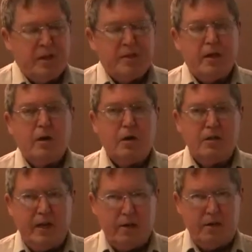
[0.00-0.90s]
they are
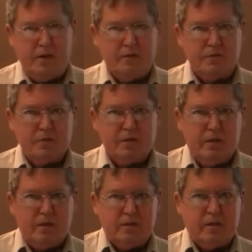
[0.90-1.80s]
narratives
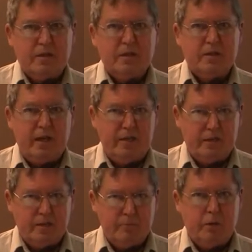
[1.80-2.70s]
that contain
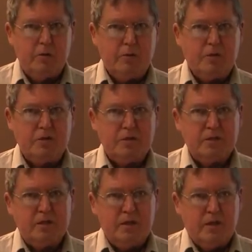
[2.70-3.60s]
the
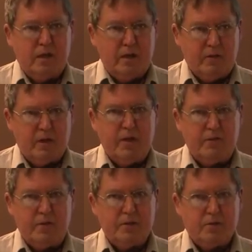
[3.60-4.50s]
components of a
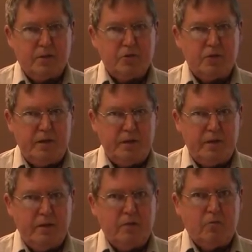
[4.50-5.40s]
covenant or a
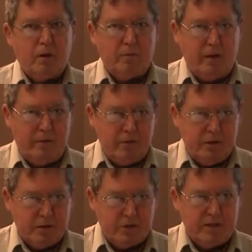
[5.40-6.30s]
treaty, whereby we
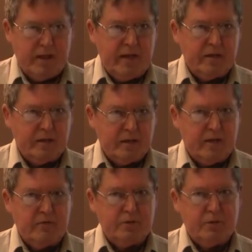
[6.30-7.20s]
understand that a
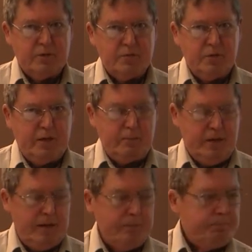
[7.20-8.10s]
covenant is being
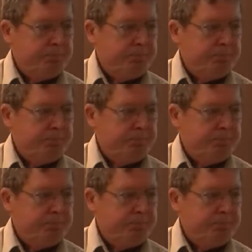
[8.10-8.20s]
made.